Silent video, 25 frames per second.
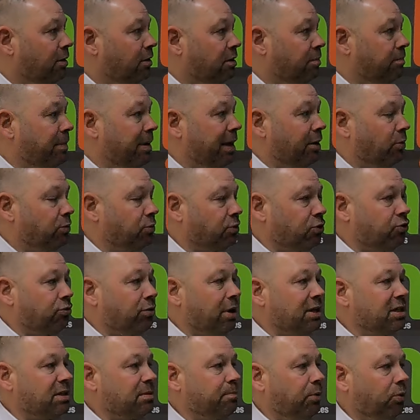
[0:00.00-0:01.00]
The meals are
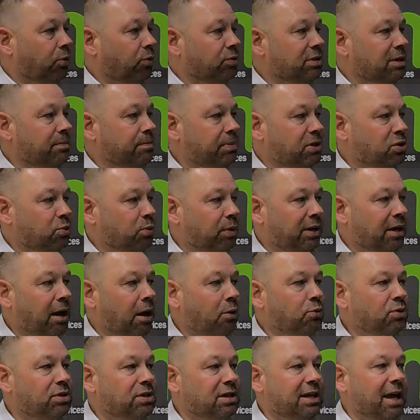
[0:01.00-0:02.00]
transported between
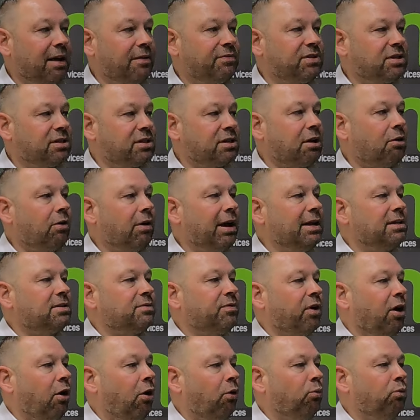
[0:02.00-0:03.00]
OCF's sites
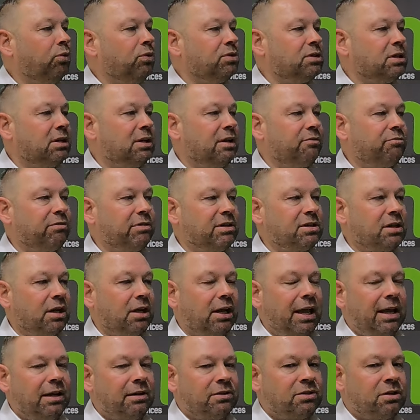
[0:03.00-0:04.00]
for onward delivery
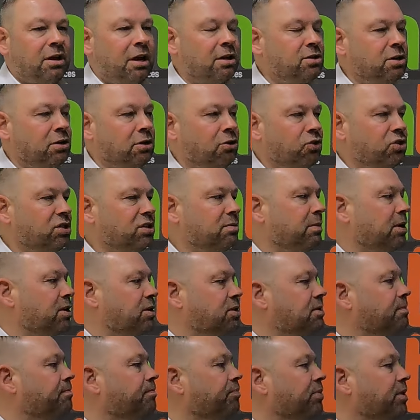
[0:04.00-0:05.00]
to
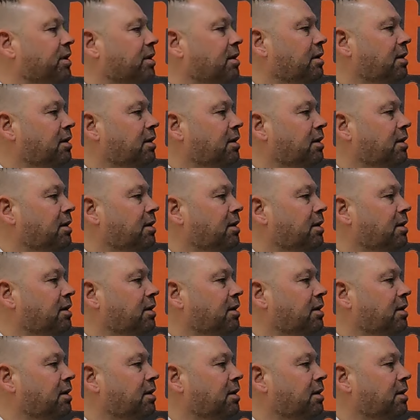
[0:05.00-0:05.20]
customers.